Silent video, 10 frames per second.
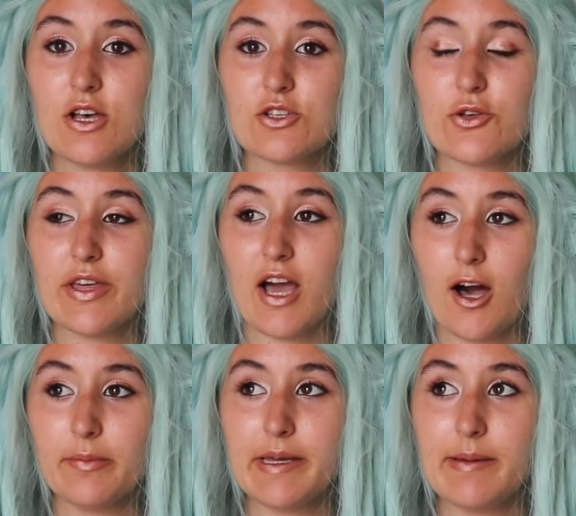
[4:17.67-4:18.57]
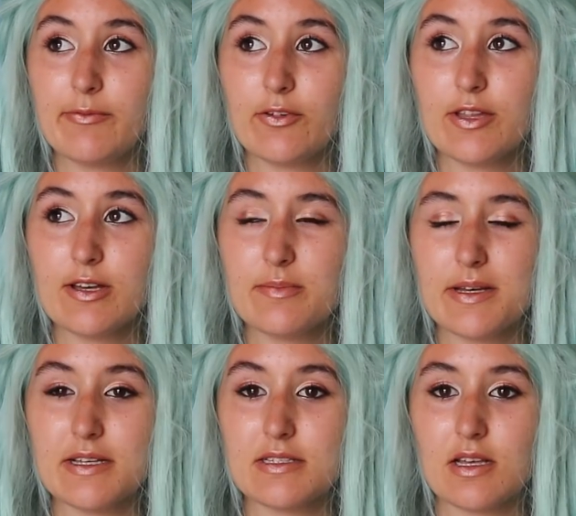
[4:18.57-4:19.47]
So the upkeep for them
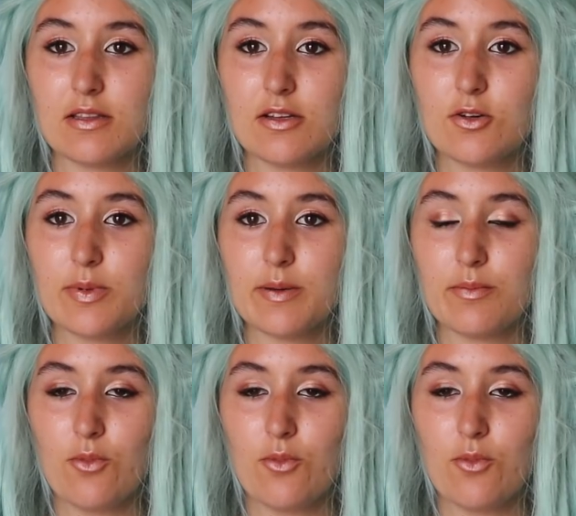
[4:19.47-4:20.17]
is a little bit